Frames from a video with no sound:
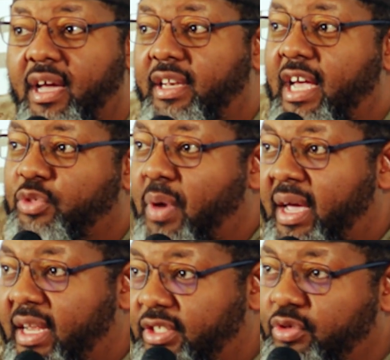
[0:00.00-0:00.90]
And that's
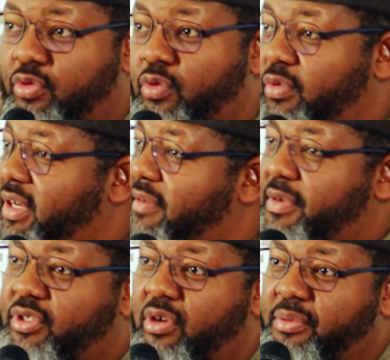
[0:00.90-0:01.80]
why an Atiku will
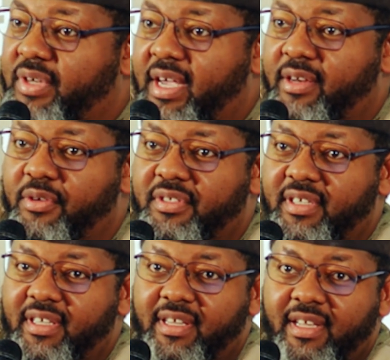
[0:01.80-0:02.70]
never stop trying
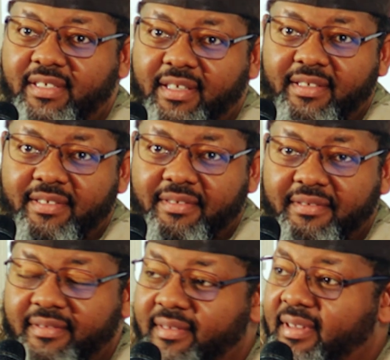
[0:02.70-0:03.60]
until he gets it.
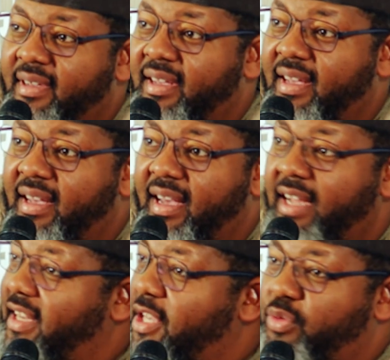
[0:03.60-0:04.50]

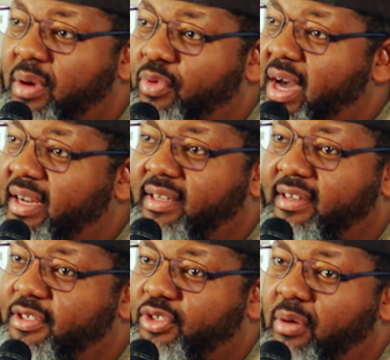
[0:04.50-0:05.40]
And that's why Buhari
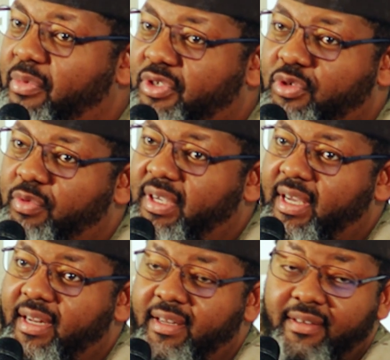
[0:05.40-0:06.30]
didn't stop until we
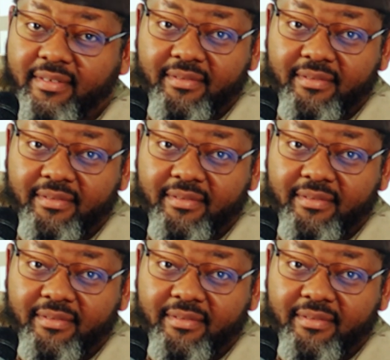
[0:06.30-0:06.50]
get in.